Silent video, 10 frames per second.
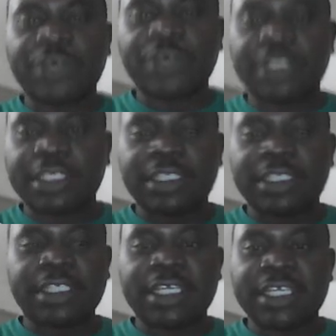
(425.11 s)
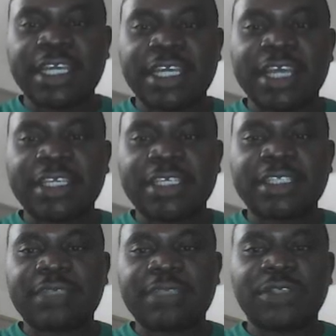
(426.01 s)
For instance, the deadline
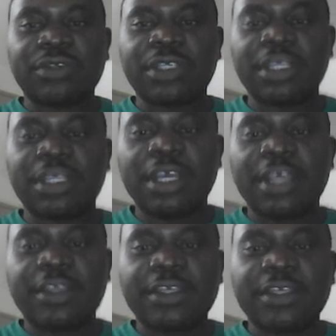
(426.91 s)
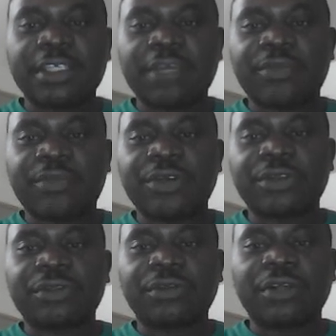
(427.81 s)
is between 30 April
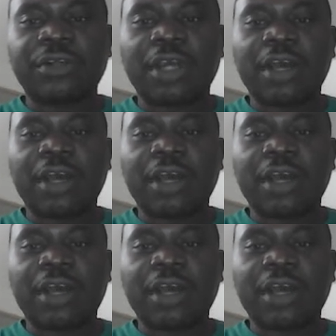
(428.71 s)
to